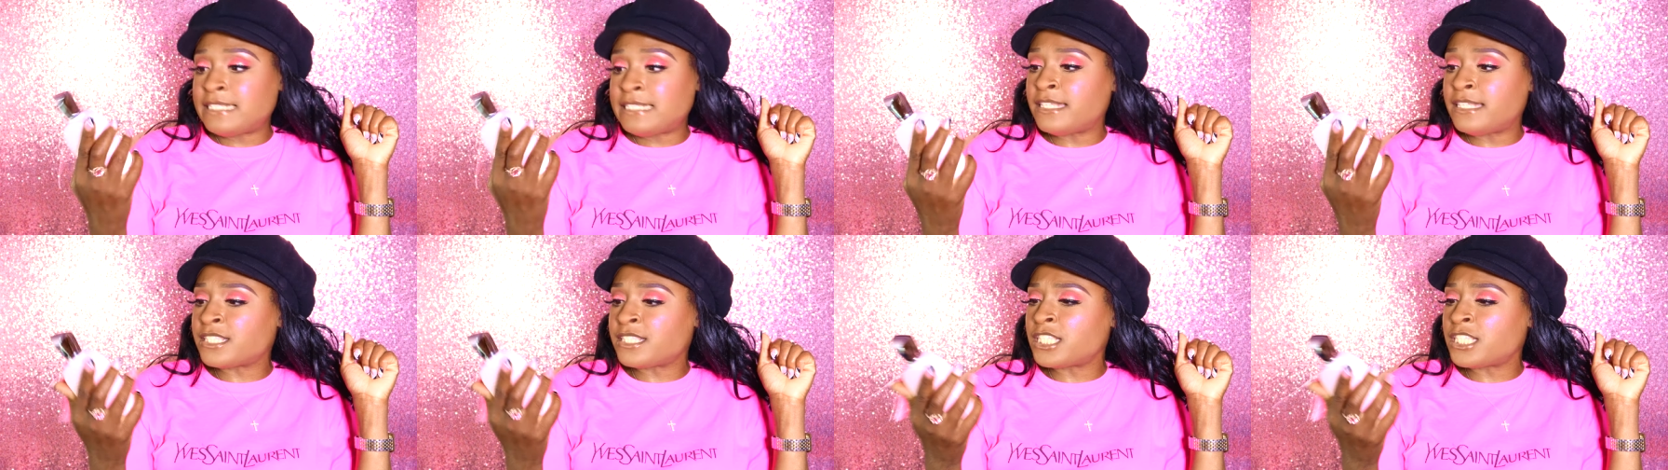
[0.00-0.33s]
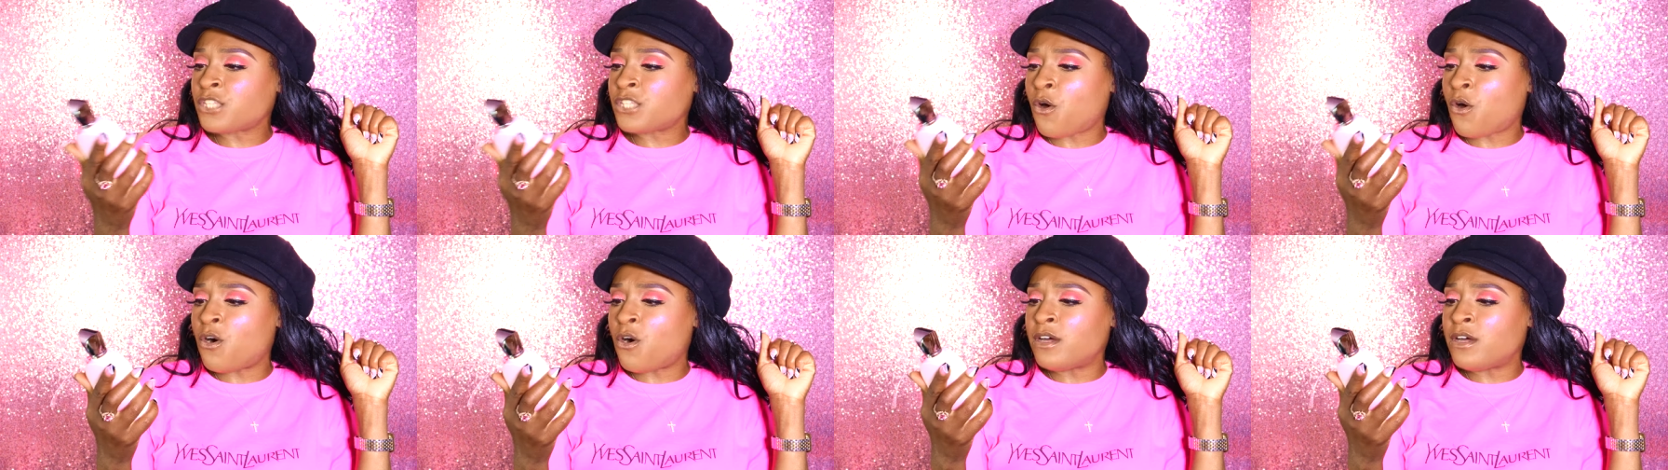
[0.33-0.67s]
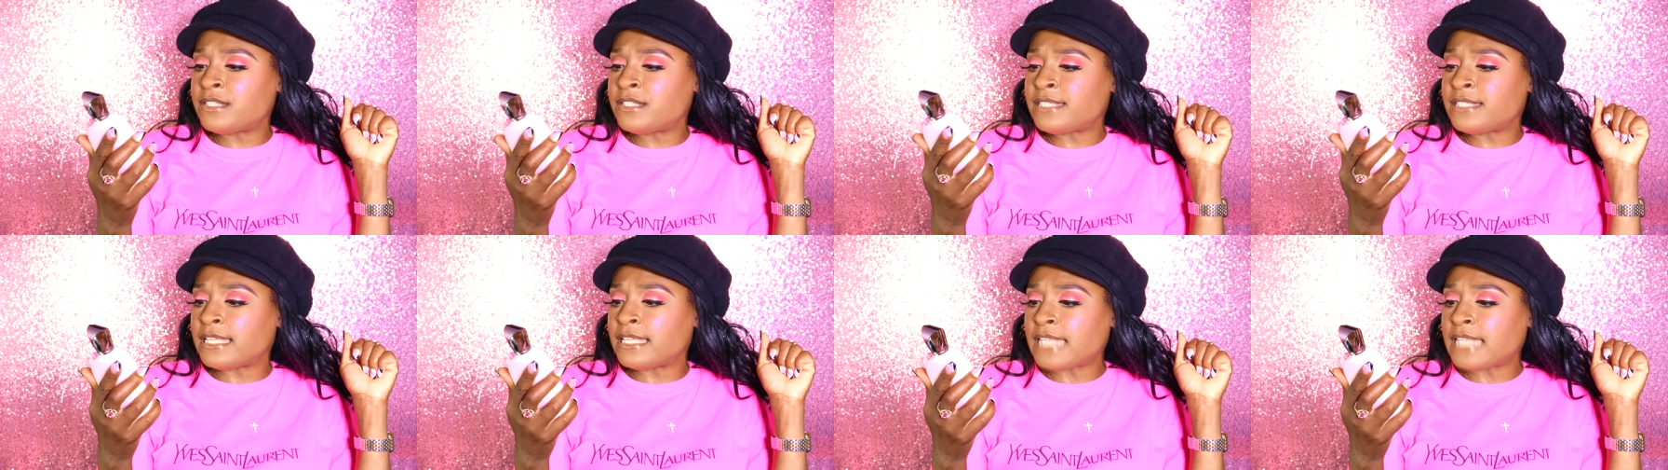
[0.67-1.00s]
This is
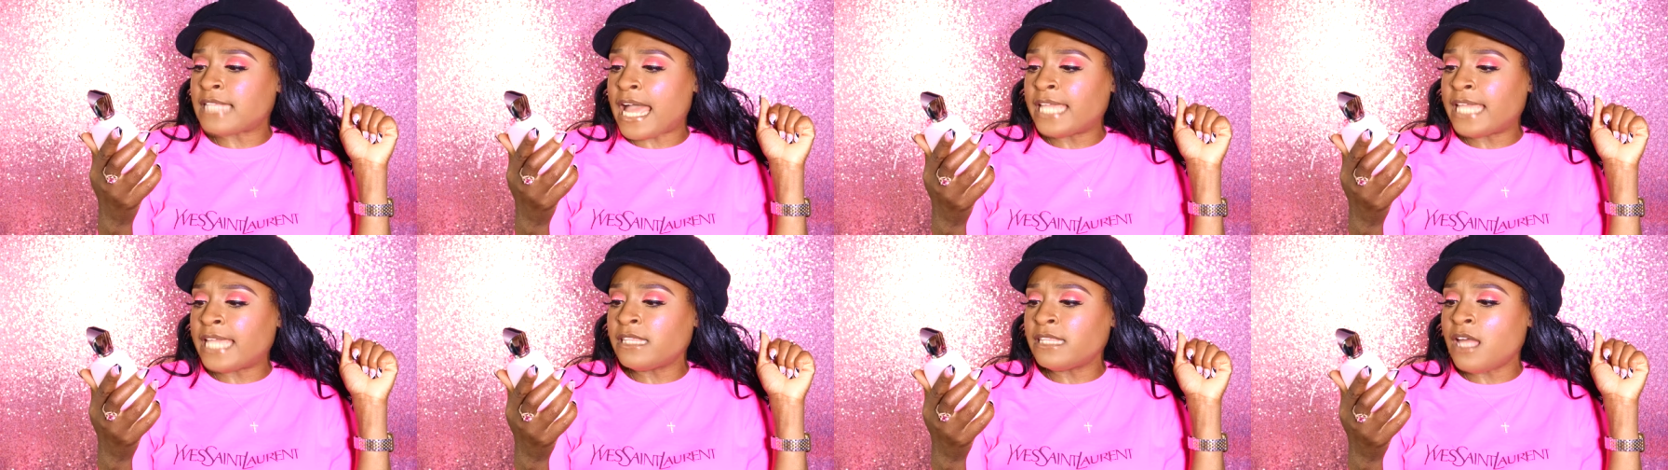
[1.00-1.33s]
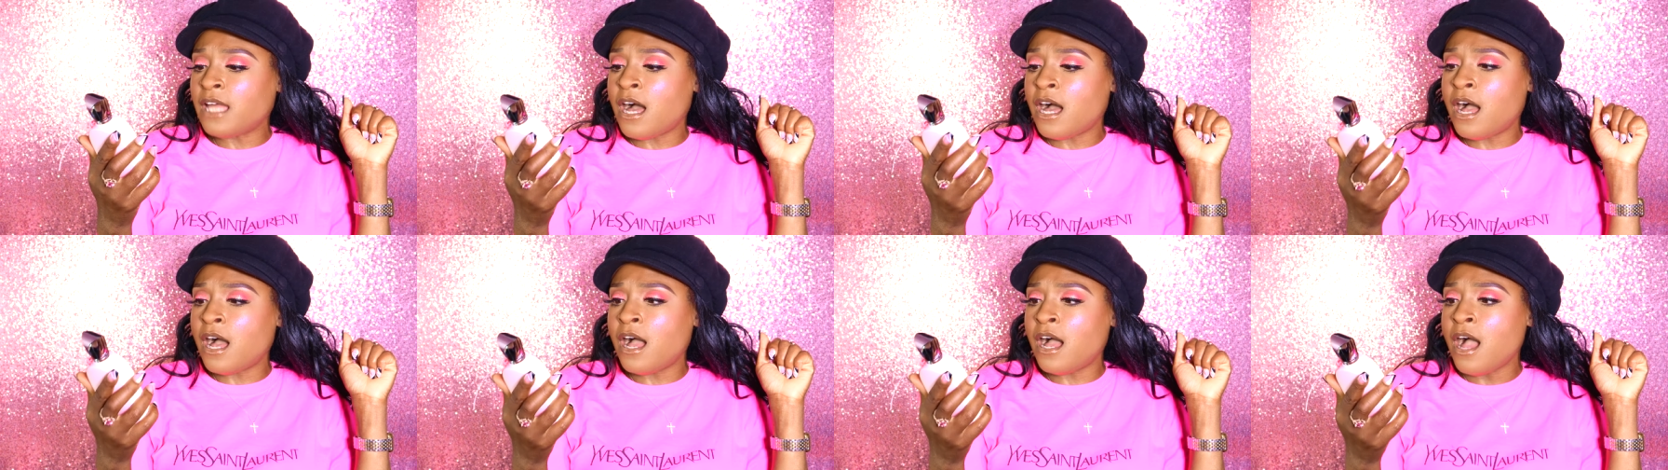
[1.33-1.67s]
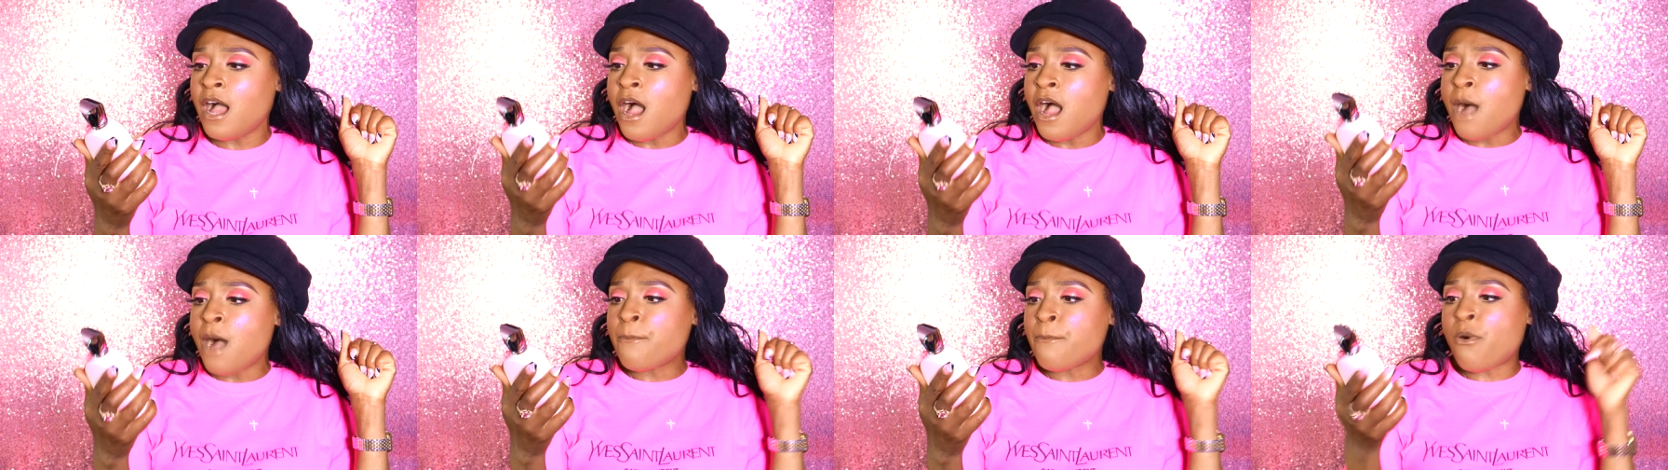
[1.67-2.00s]
called Delilah
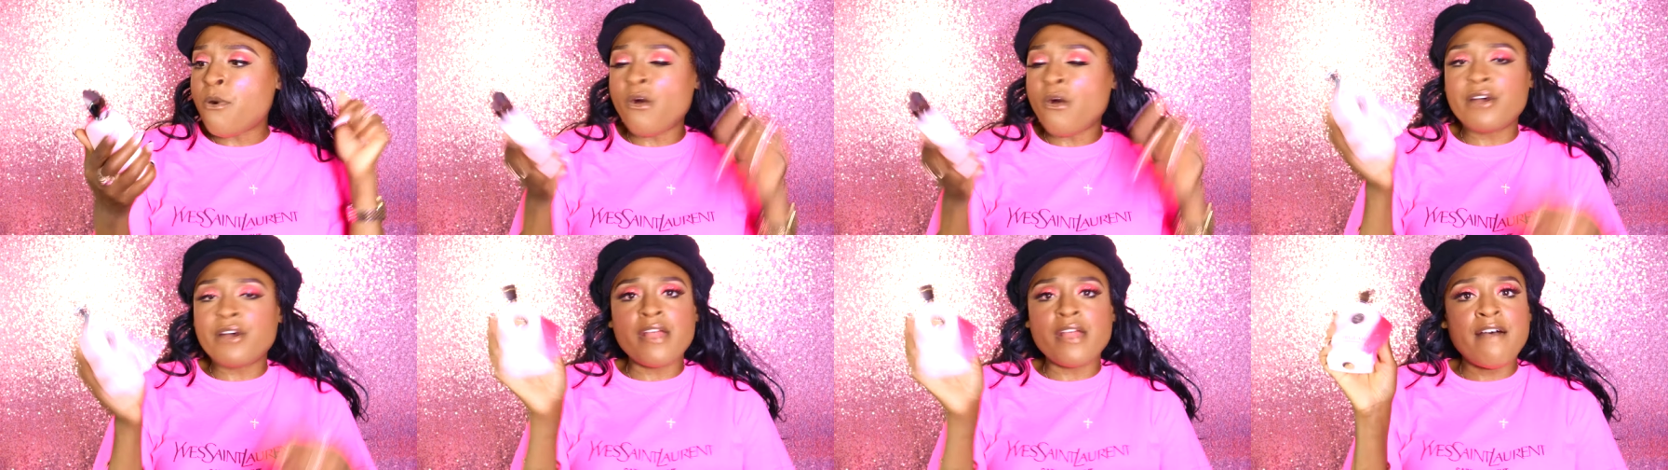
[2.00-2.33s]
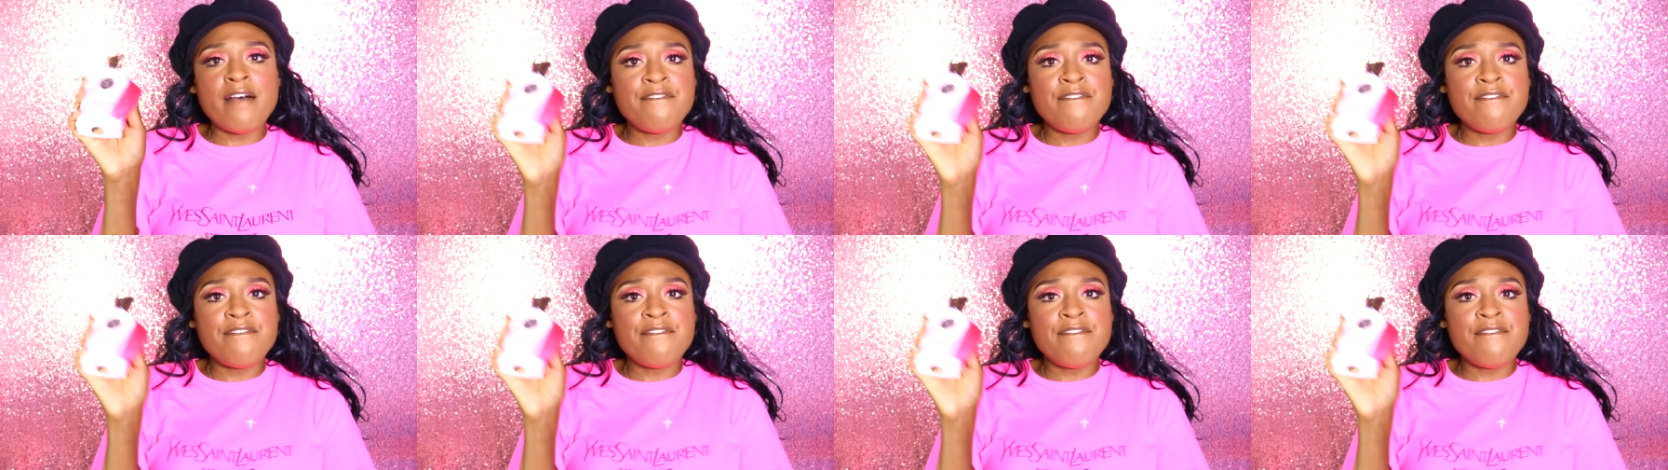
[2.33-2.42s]
Pour